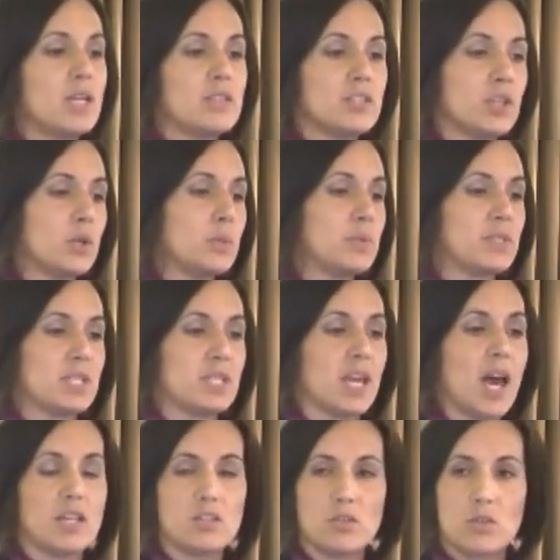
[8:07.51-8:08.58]
soups and
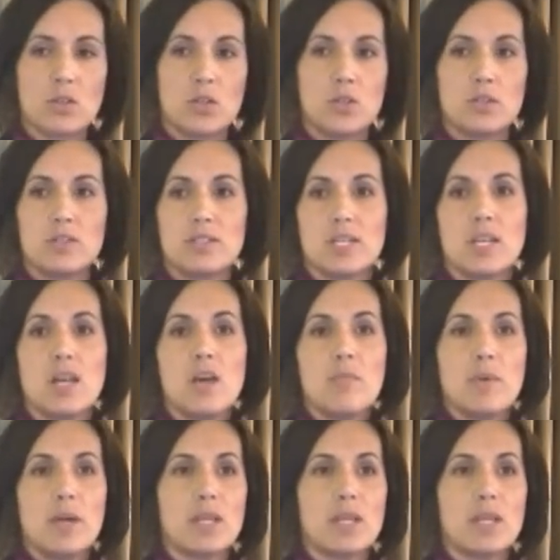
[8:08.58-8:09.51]
casseroles and